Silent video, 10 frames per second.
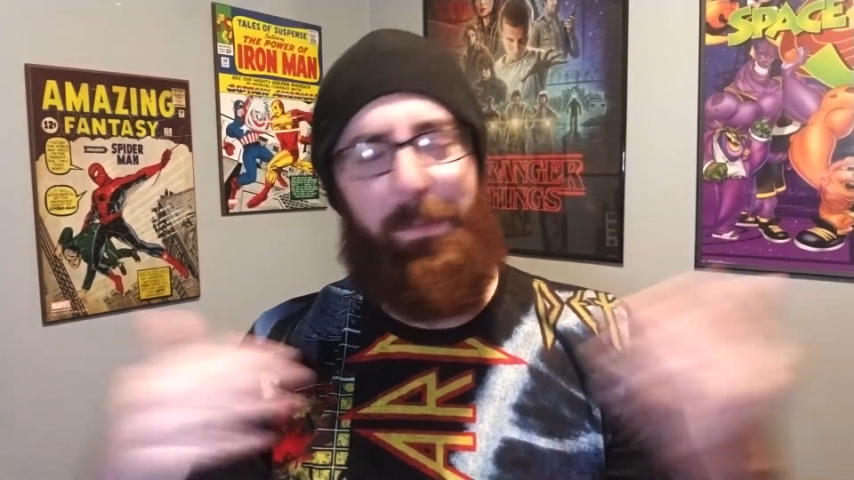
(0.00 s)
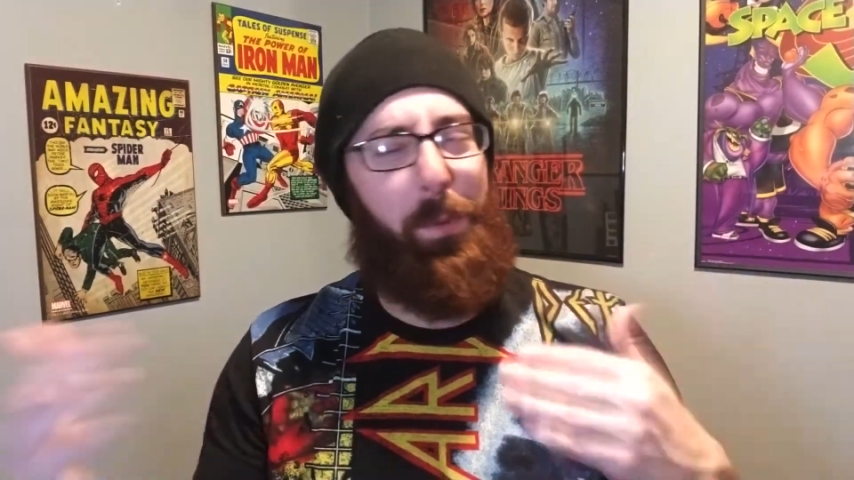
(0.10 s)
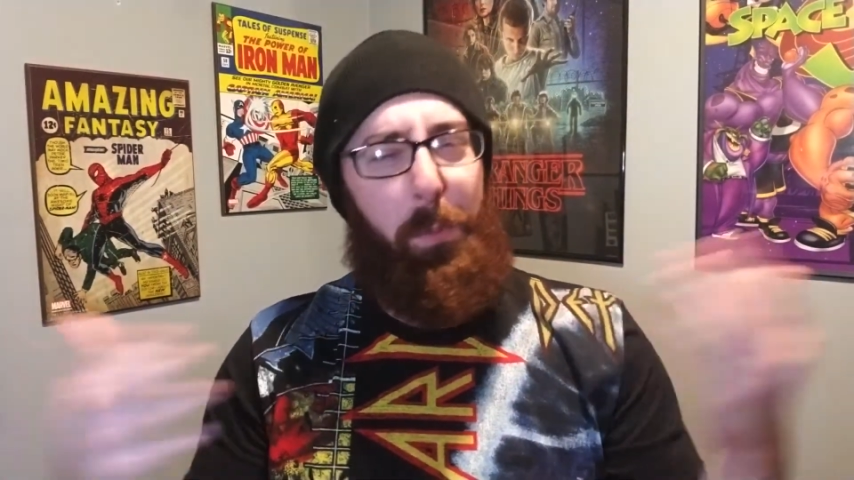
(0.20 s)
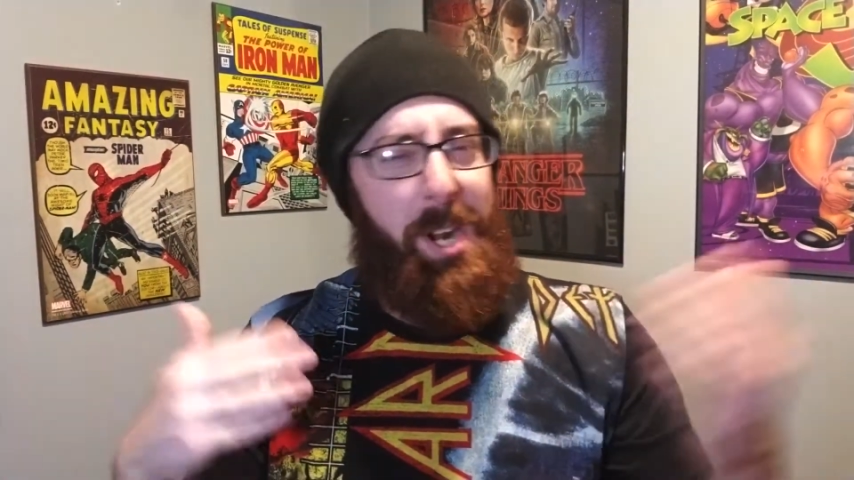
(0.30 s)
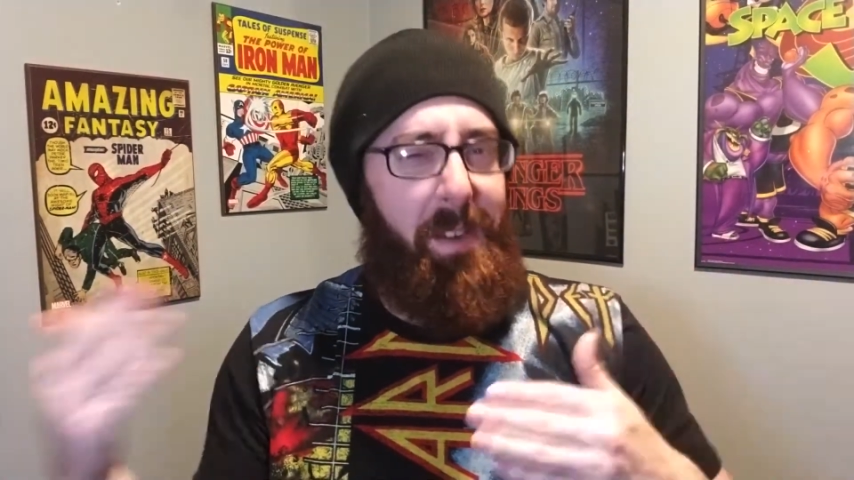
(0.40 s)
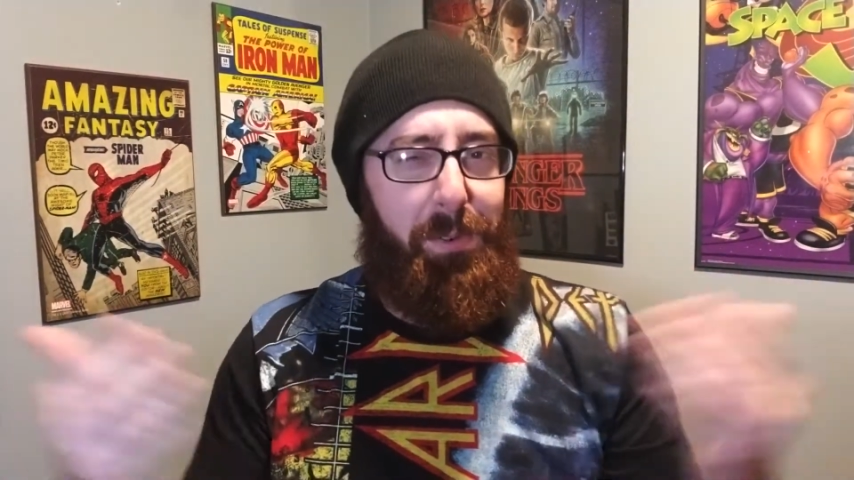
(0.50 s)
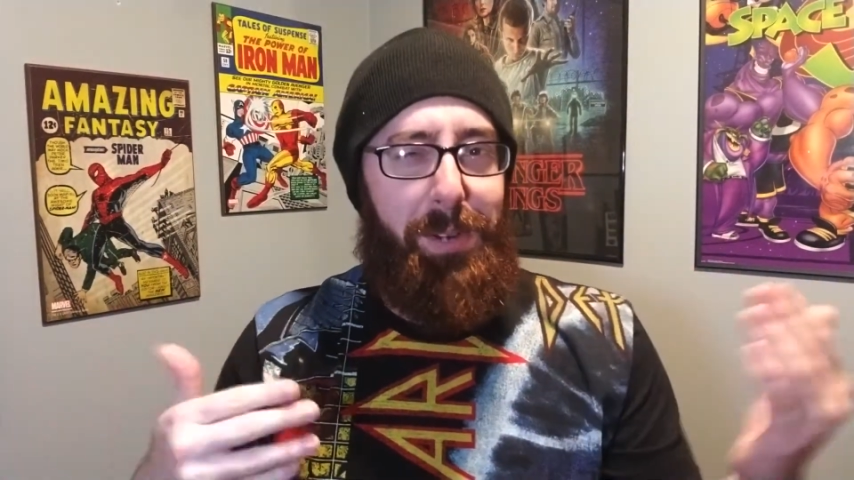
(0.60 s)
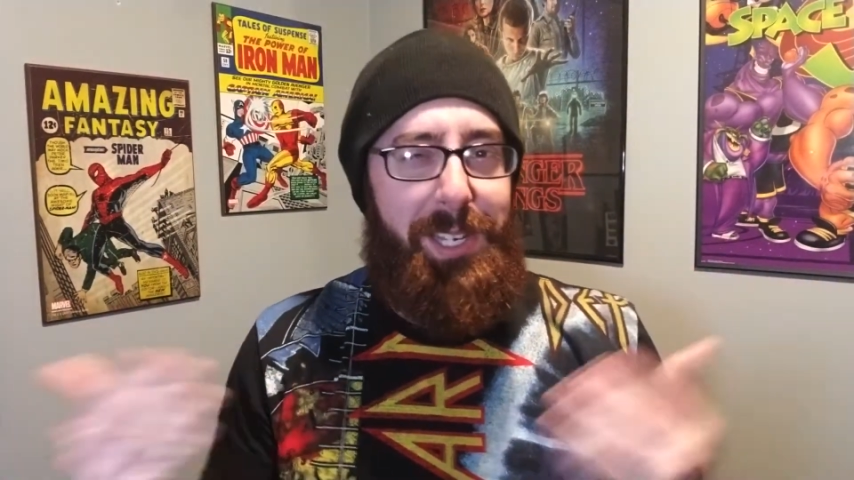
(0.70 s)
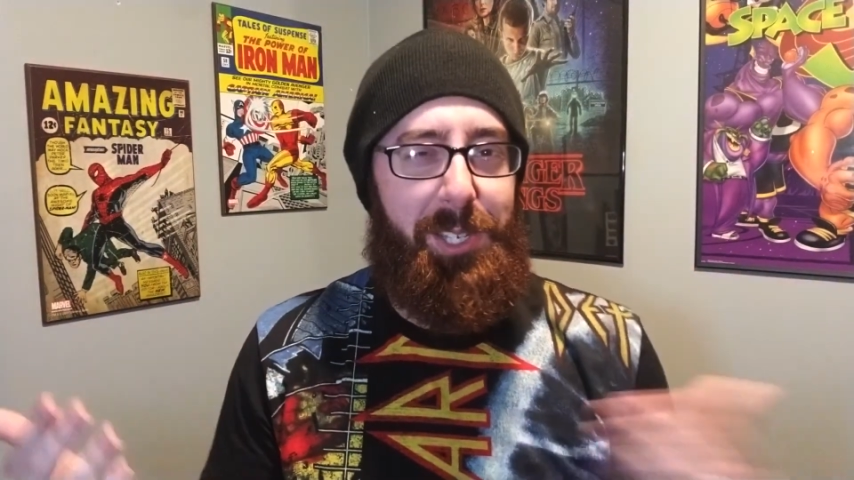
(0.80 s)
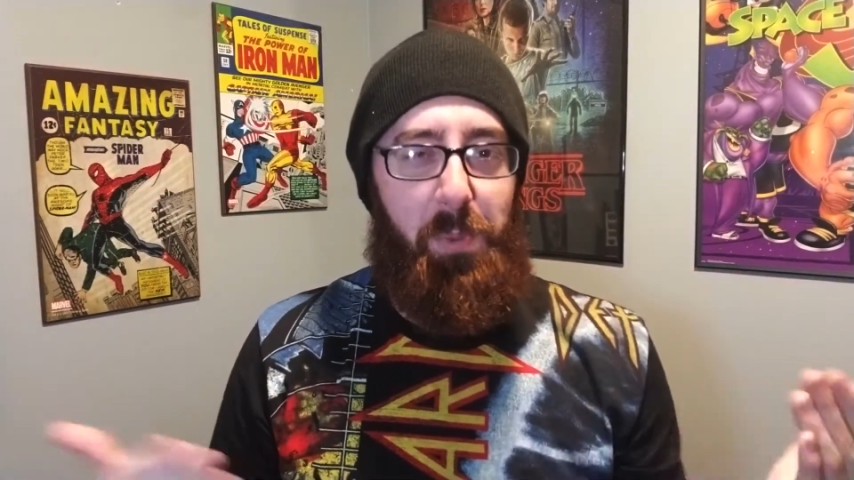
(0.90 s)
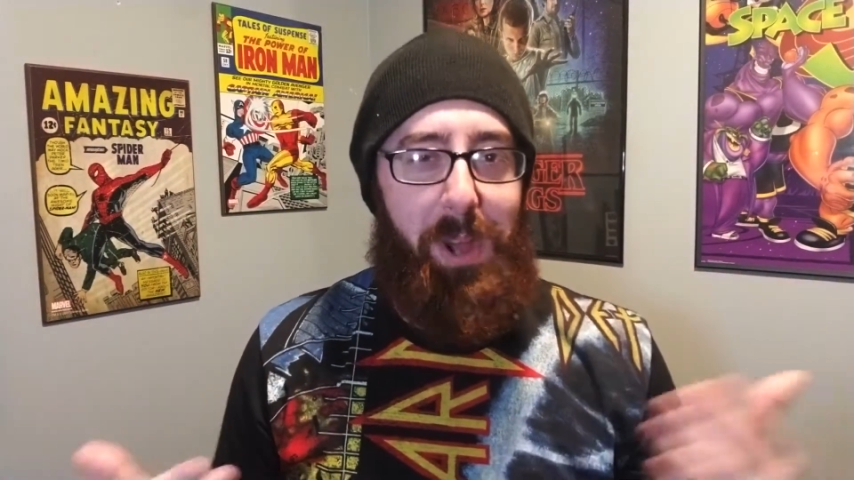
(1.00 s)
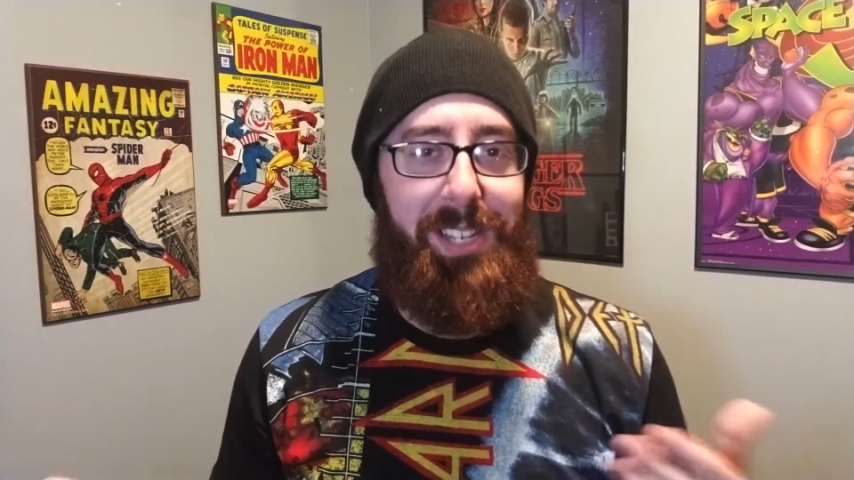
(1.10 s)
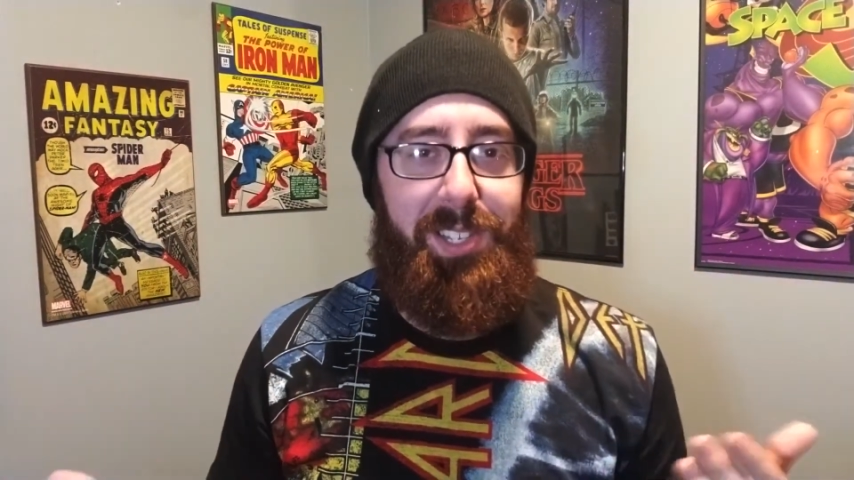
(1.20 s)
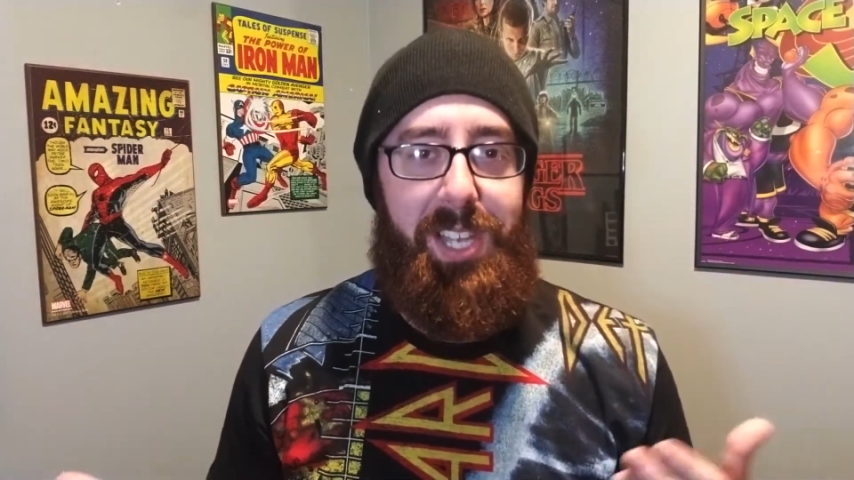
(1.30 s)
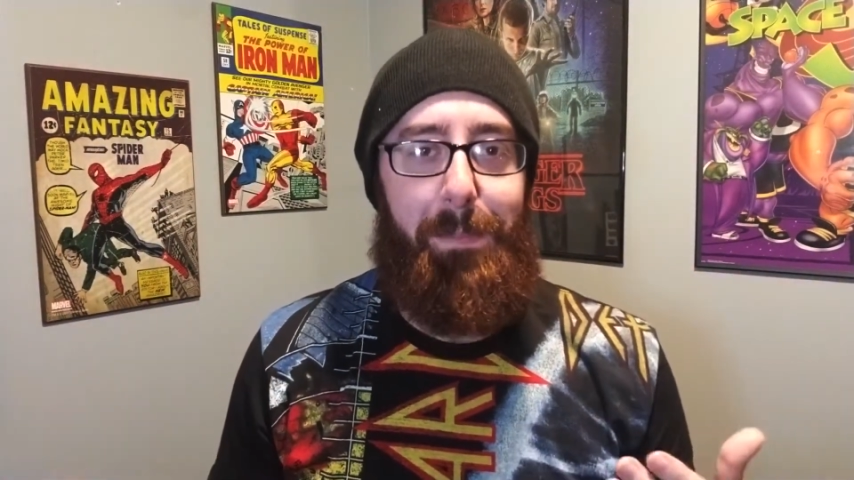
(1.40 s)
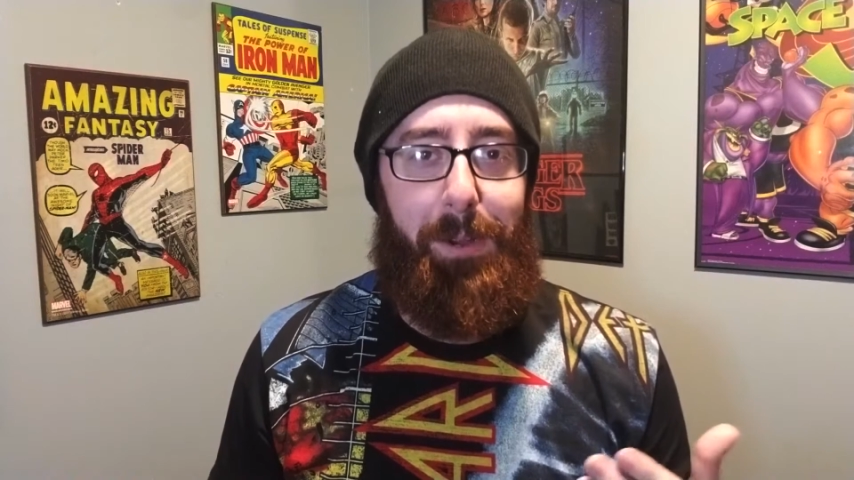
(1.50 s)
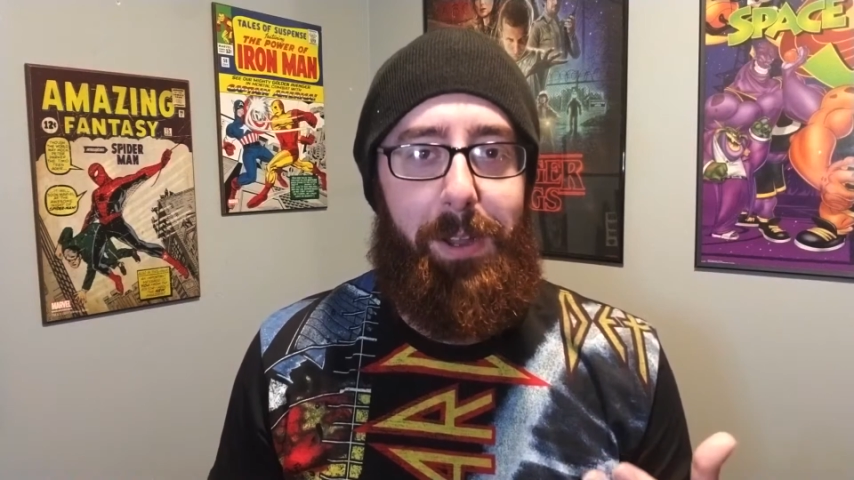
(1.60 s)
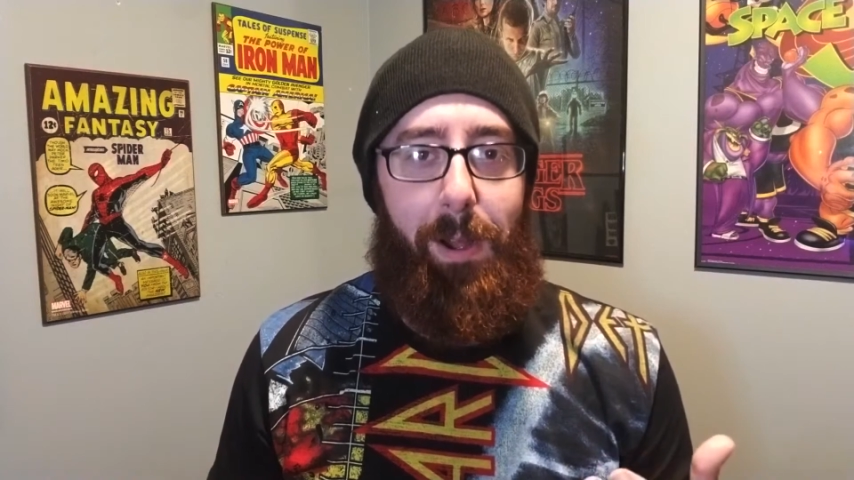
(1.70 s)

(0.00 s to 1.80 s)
for whatever reason, went in separate